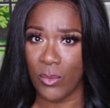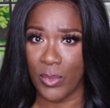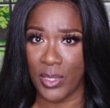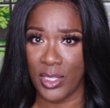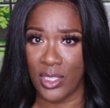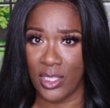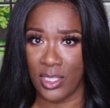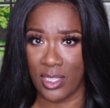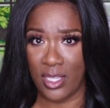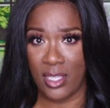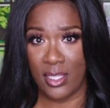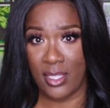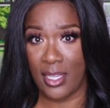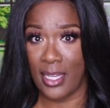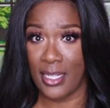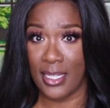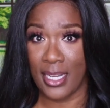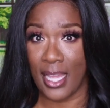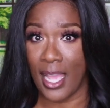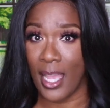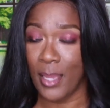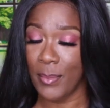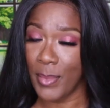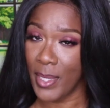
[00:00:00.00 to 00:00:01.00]
which is a
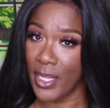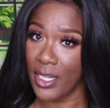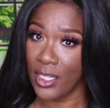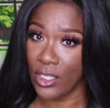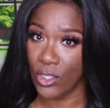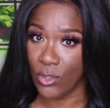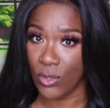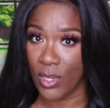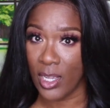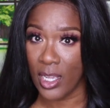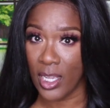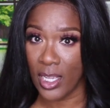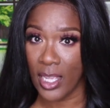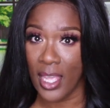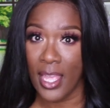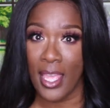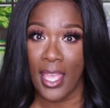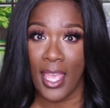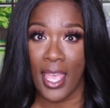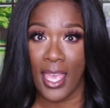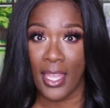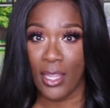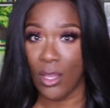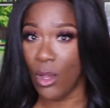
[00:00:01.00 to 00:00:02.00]
diabetic drug,
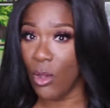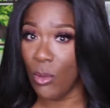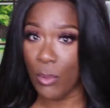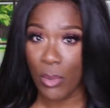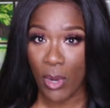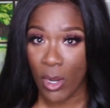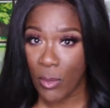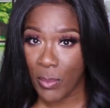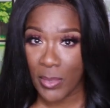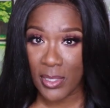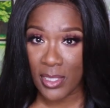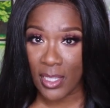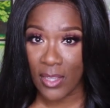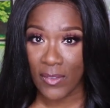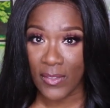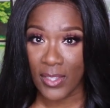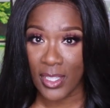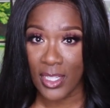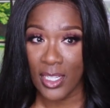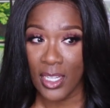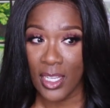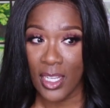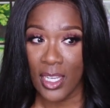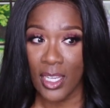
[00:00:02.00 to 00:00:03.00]
and the whole purpose of
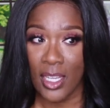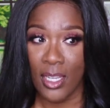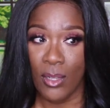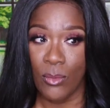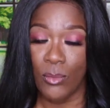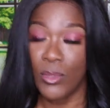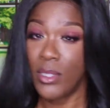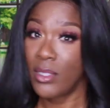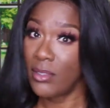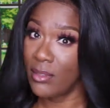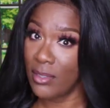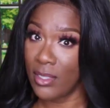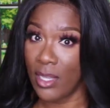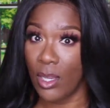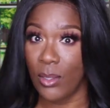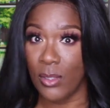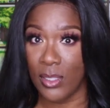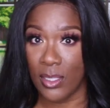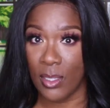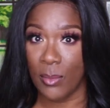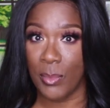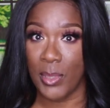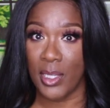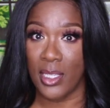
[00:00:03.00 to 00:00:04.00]
it, well, the
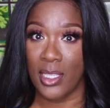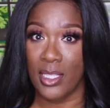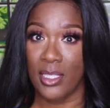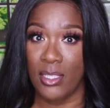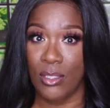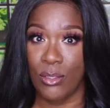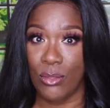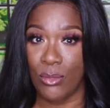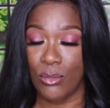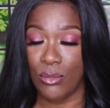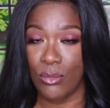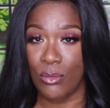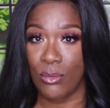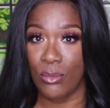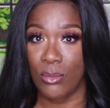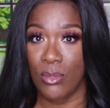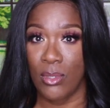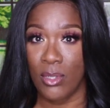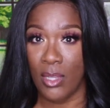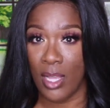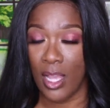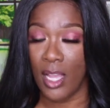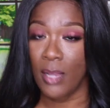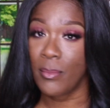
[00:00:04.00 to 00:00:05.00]
Ozempic is to
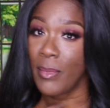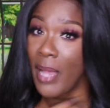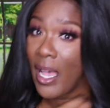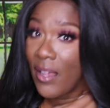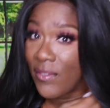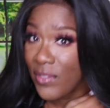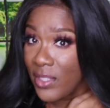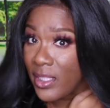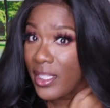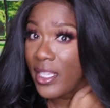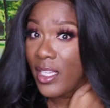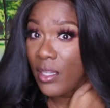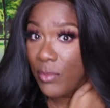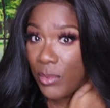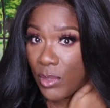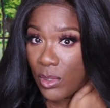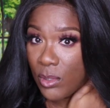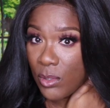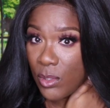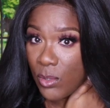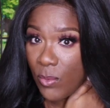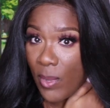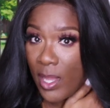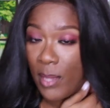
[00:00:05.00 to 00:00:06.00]
um, obviously help you
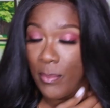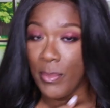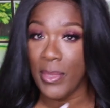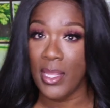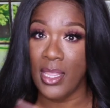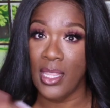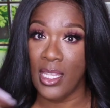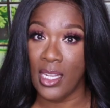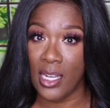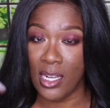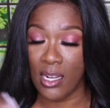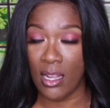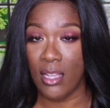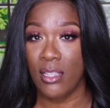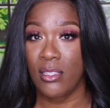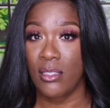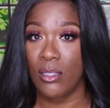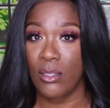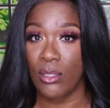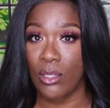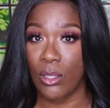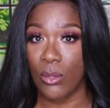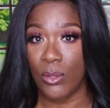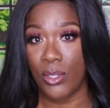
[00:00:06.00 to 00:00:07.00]
lose weight, but then it
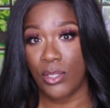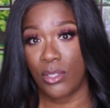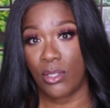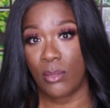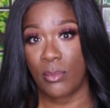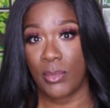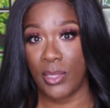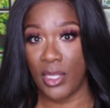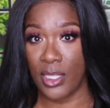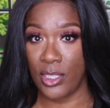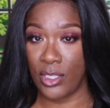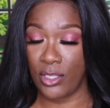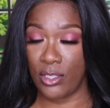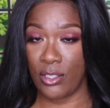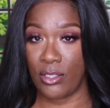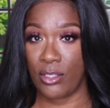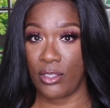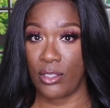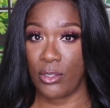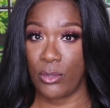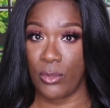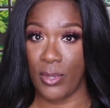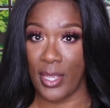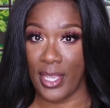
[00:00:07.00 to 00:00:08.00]
also lowers your blood sugar
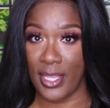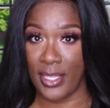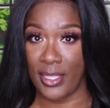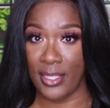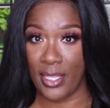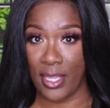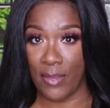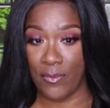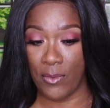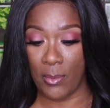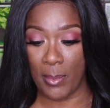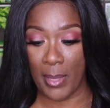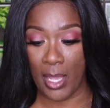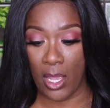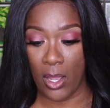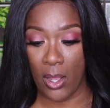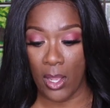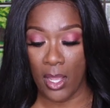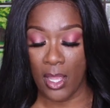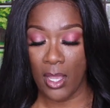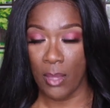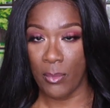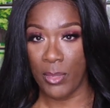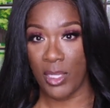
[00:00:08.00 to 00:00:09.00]
to a safe amount.
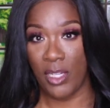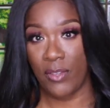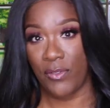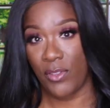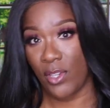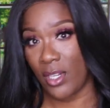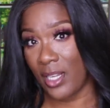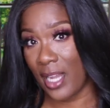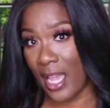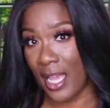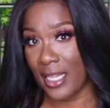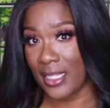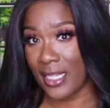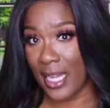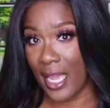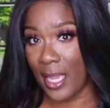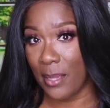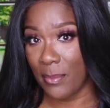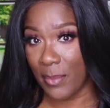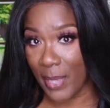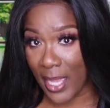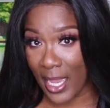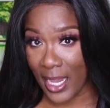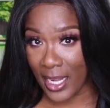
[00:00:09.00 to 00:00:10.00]
But if you're not
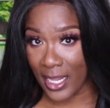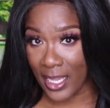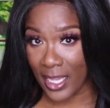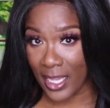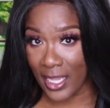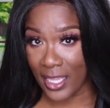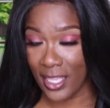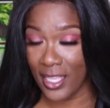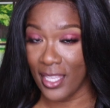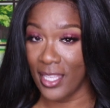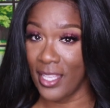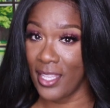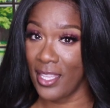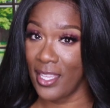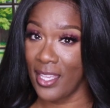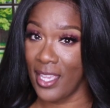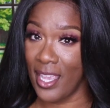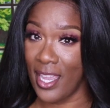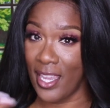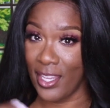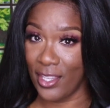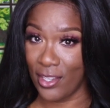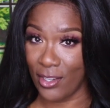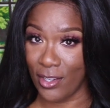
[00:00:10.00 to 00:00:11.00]
diabetic,
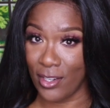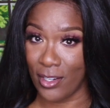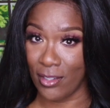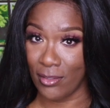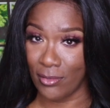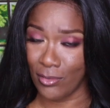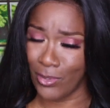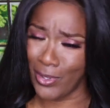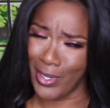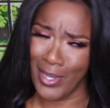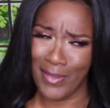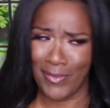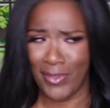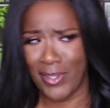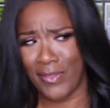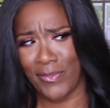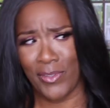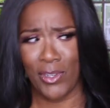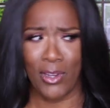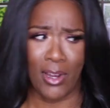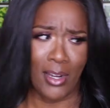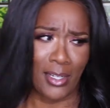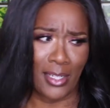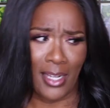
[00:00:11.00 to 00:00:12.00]
and you're, or even if
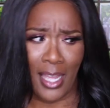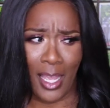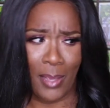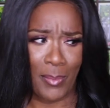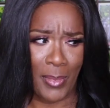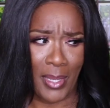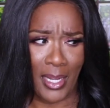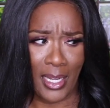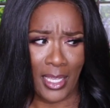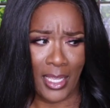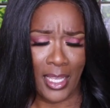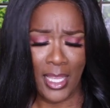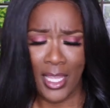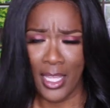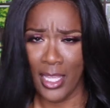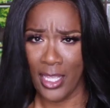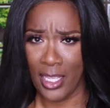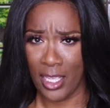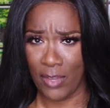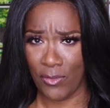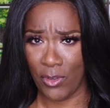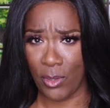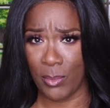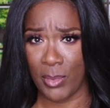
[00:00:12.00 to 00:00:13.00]
you are diabetic,
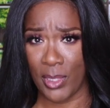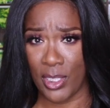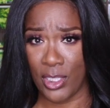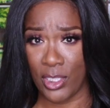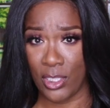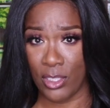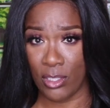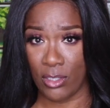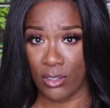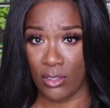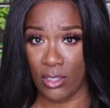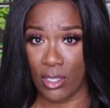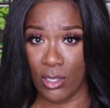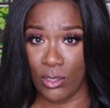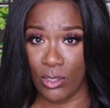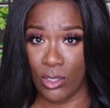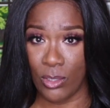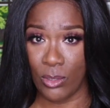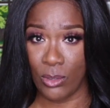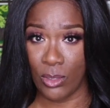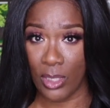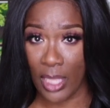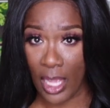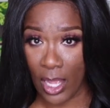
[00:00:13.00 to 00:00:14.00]
if your blood sugars go
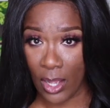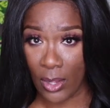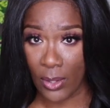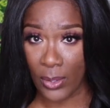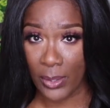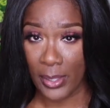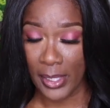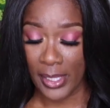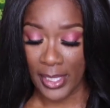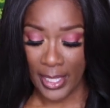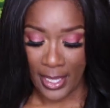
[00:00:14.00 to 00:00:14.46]
too low,